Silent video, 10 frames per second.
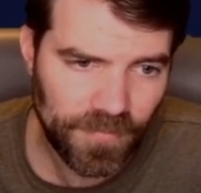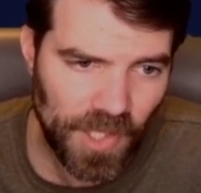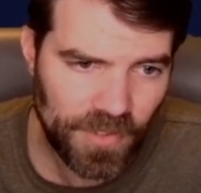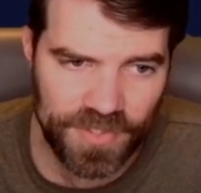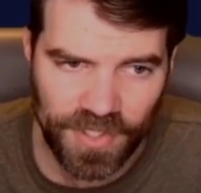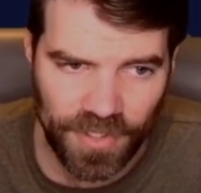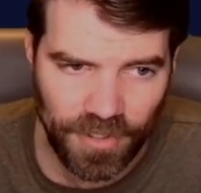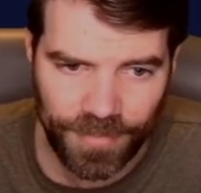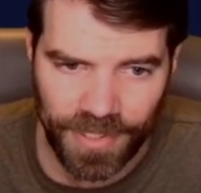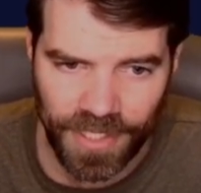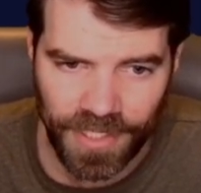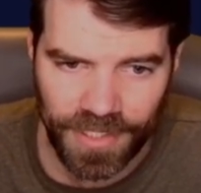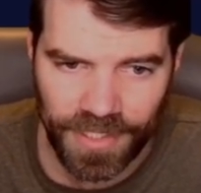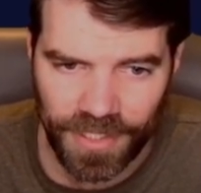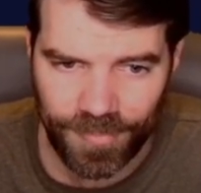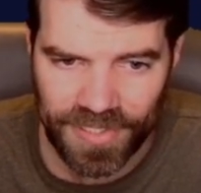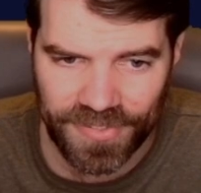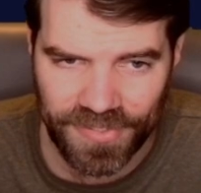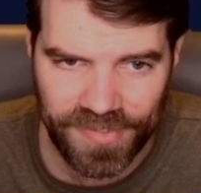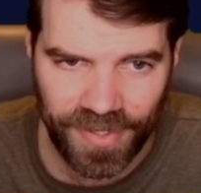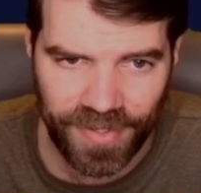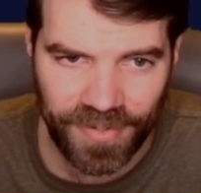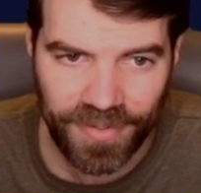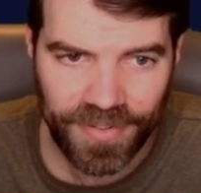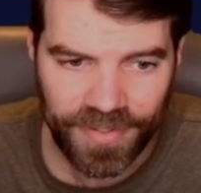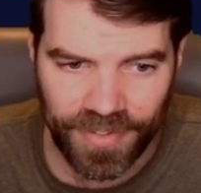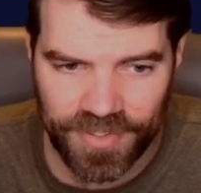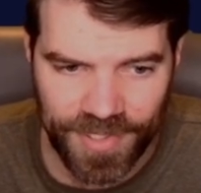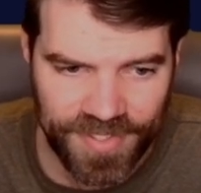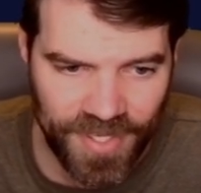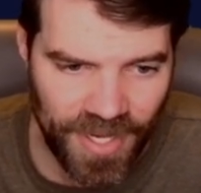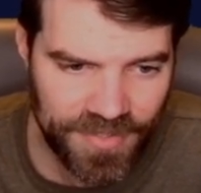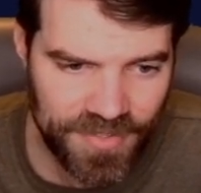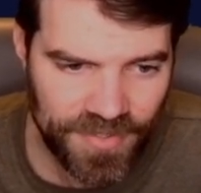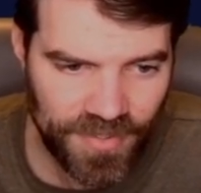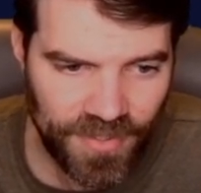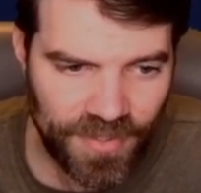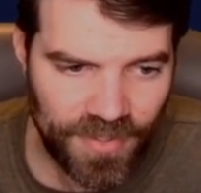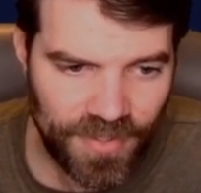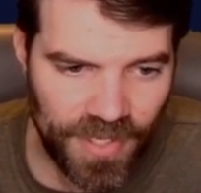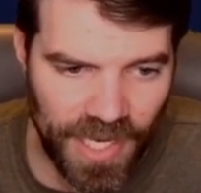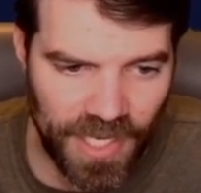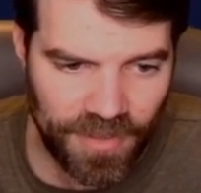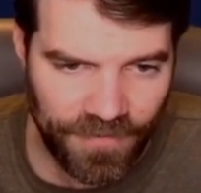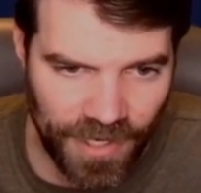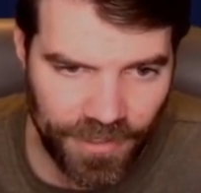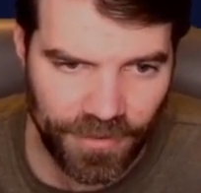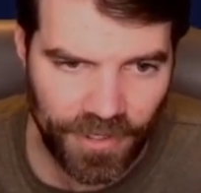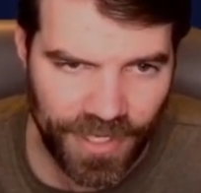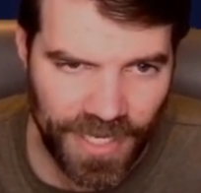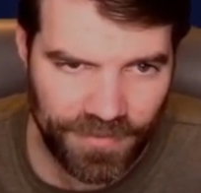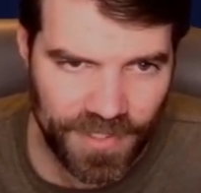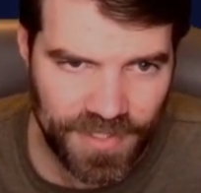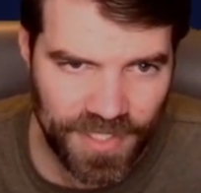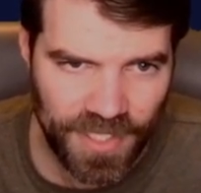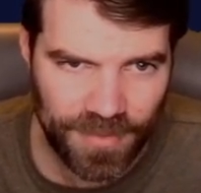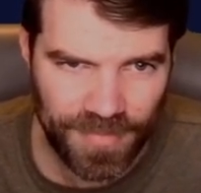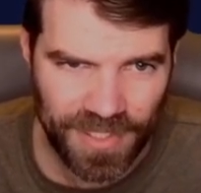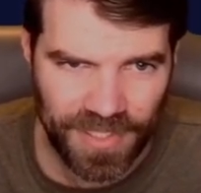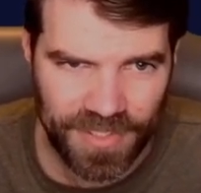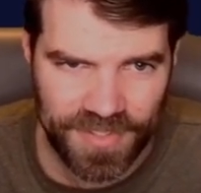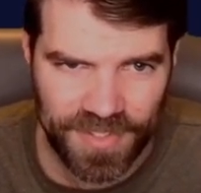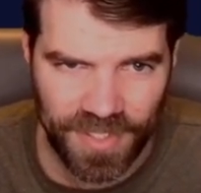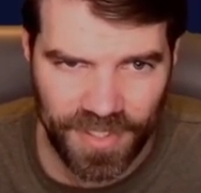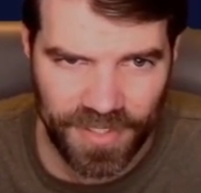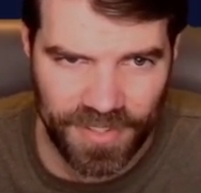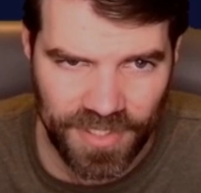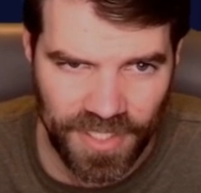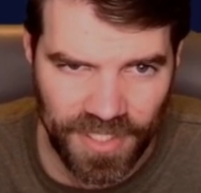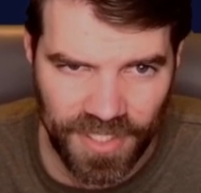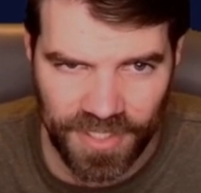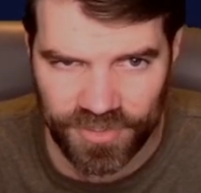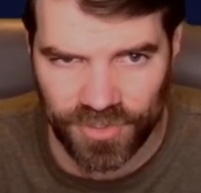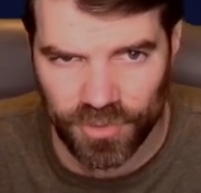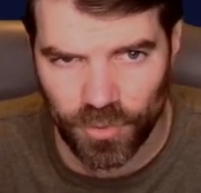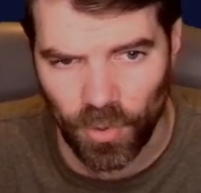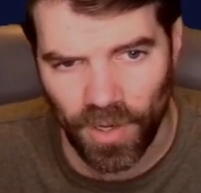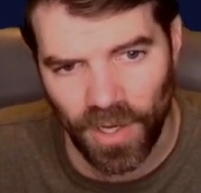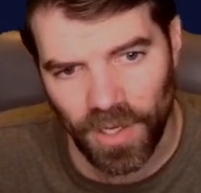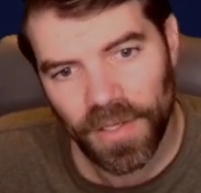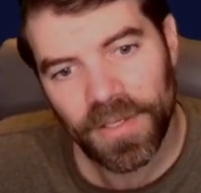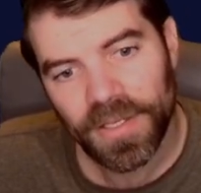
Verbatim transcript: You can see all my pieces there. There's my stats. And the final girl I have in the team is Yi Suhua.